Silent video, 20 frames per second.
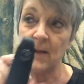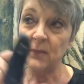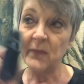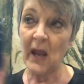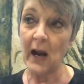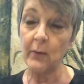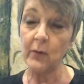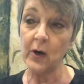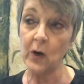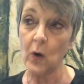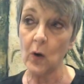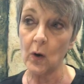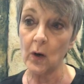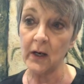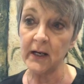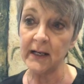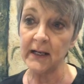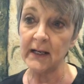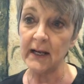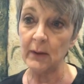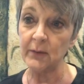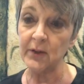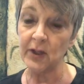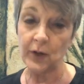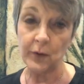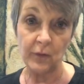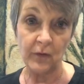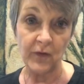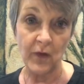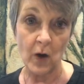I recorded. I was
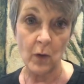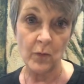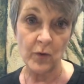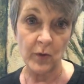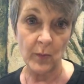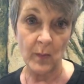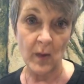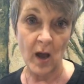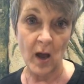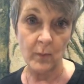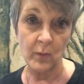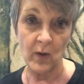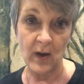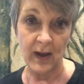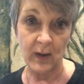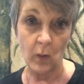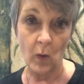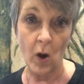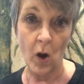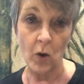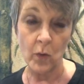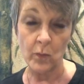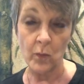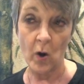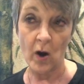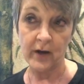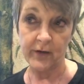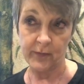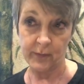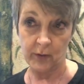on the phone with a mom who had a home
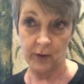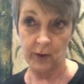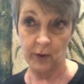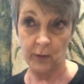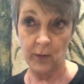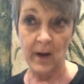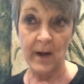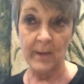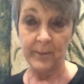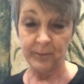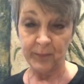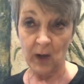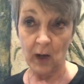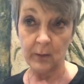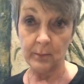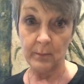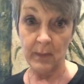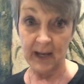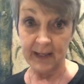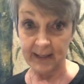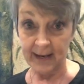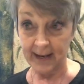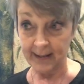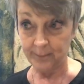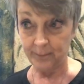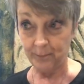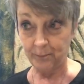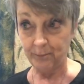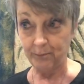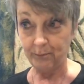walkthrough on
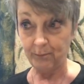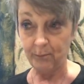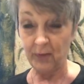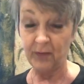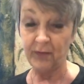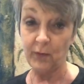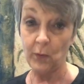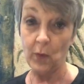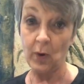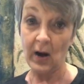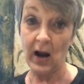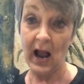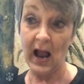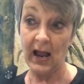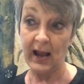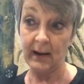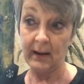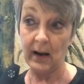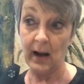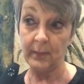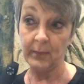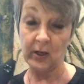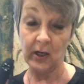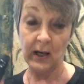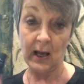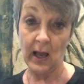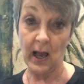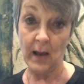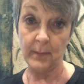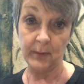Monday before I'm going
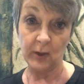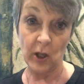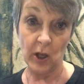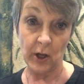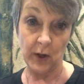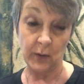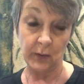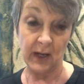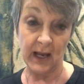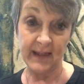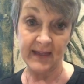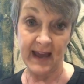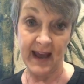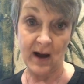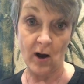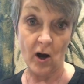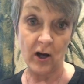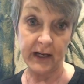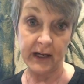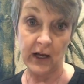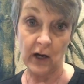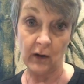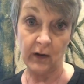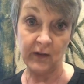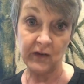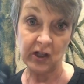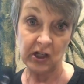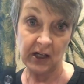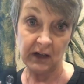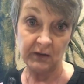to upload that audio
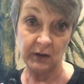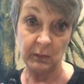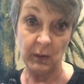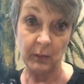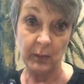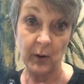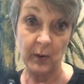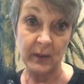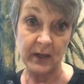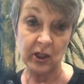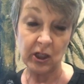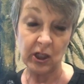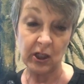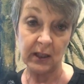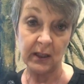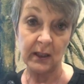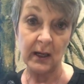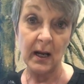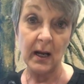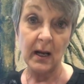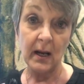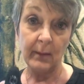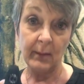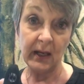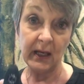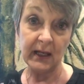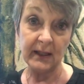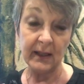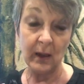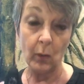if she gives me permission,
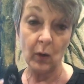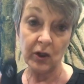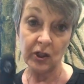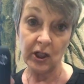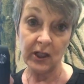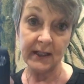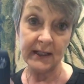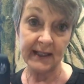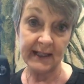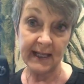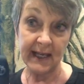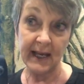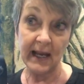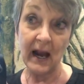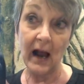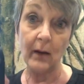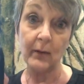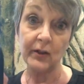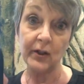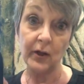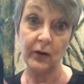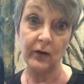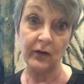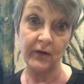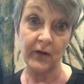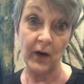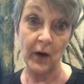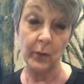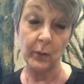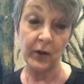because I want you to see I was on the
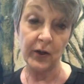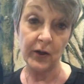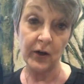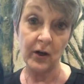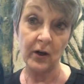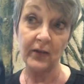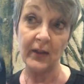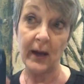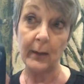phone with her.